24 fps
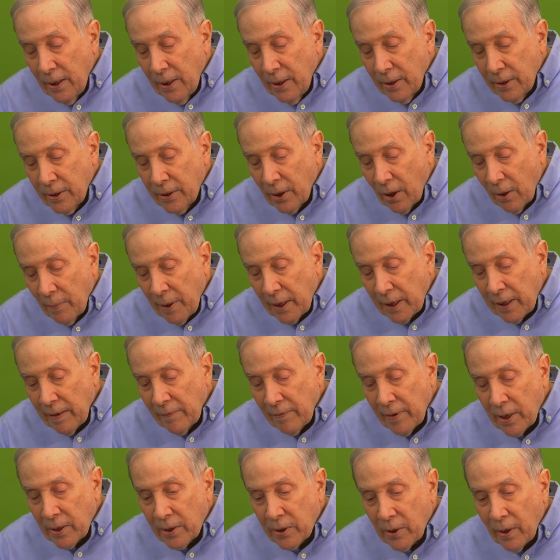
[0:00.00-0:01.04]
So I'm going to give
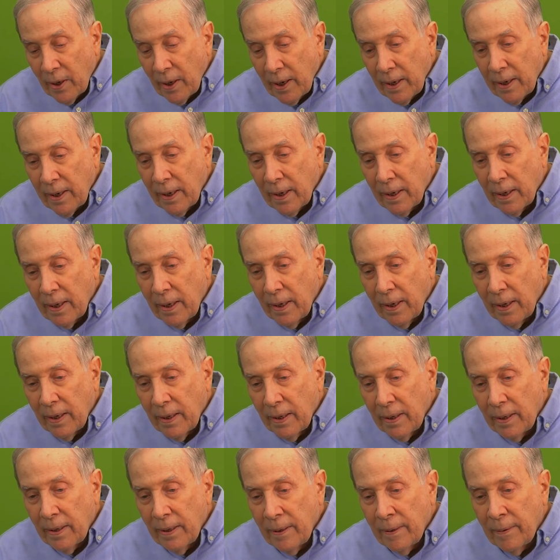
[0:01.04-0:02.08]
it a try.
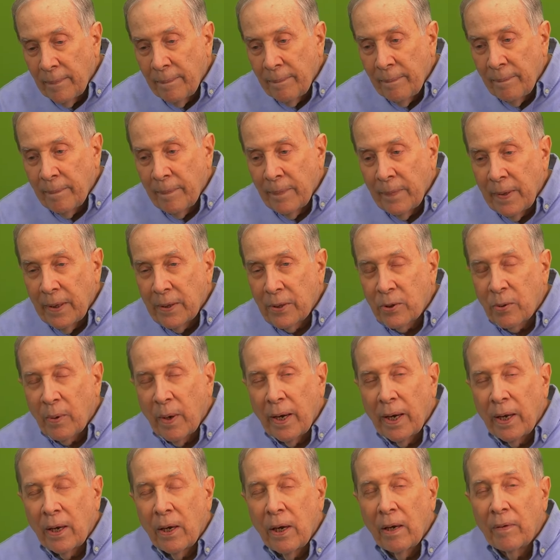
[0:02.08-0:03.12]
Um, it's
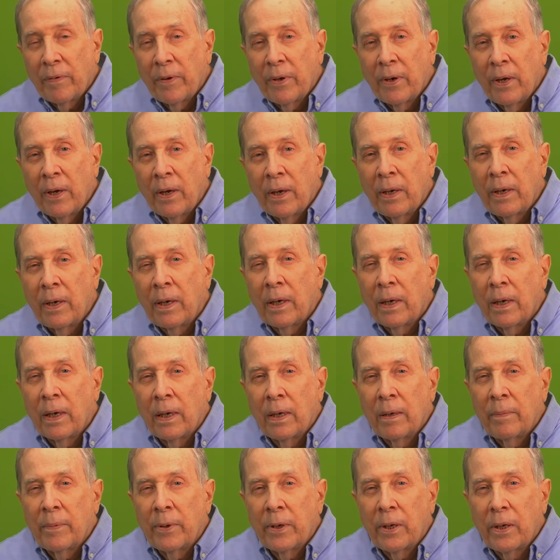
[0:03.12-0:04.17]
raining off and on.
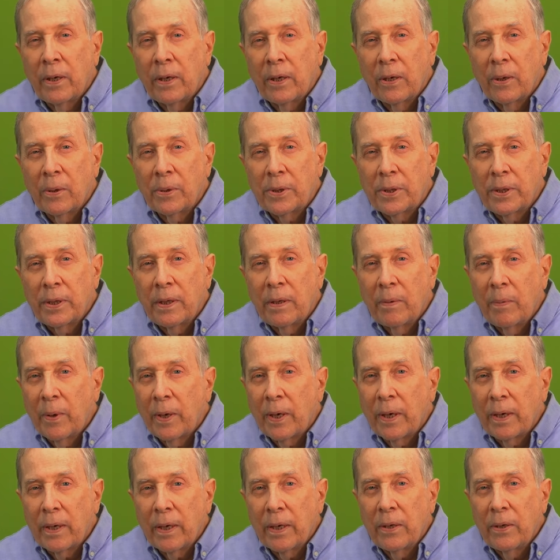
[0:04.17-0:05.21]
I'm going to go see
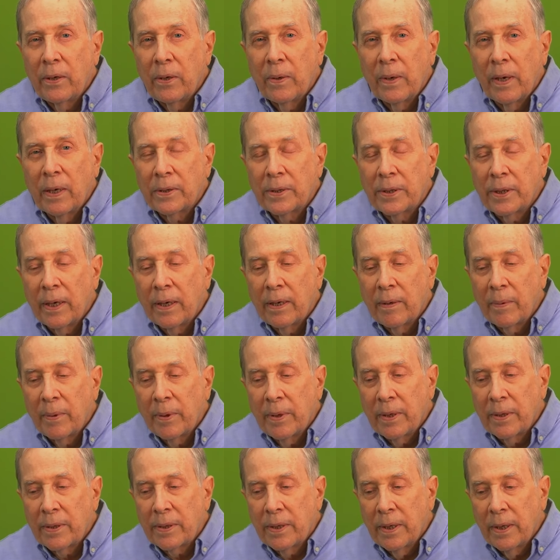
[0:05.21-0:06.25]
what I can do outside
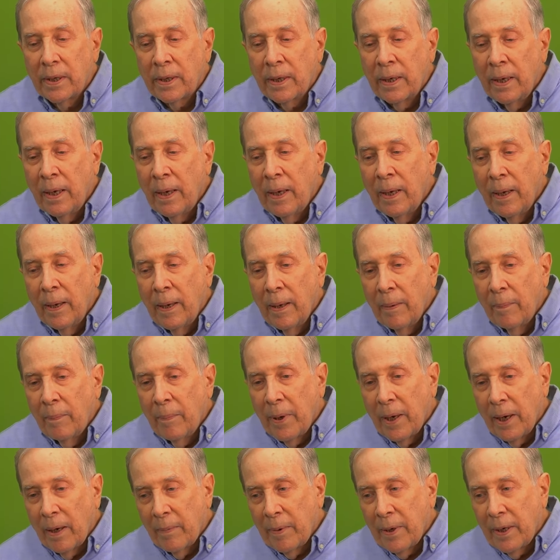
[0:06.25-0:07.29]
with this thing,
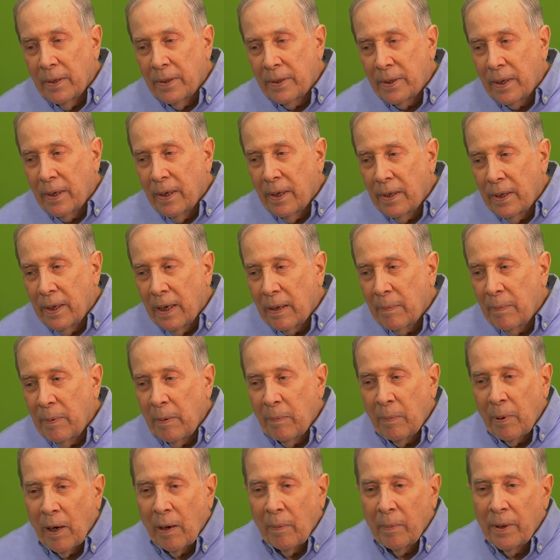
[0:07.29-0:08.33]
but I'm it's going to take me
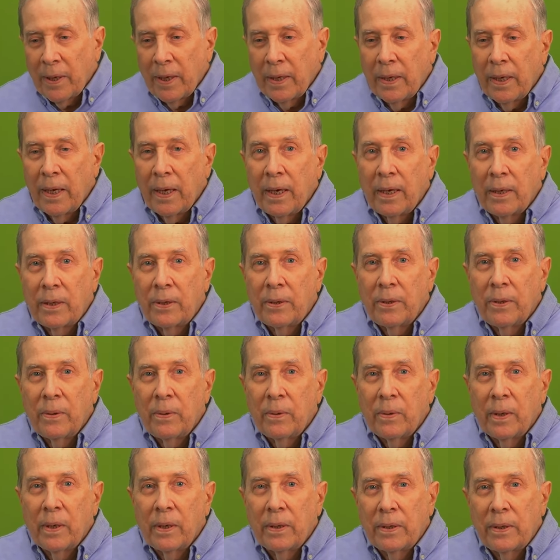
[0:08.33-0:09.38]
probably a day
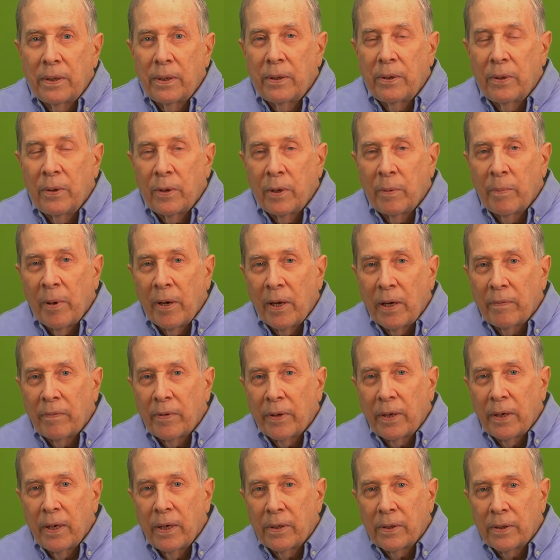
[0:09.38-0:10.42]
to uh, to do the
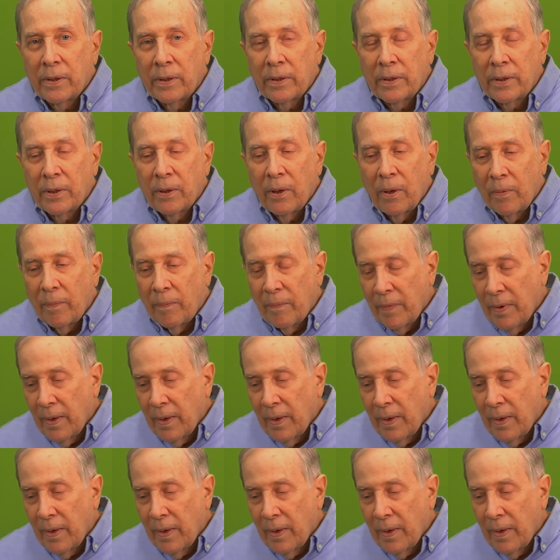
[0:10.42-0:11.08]
modification. So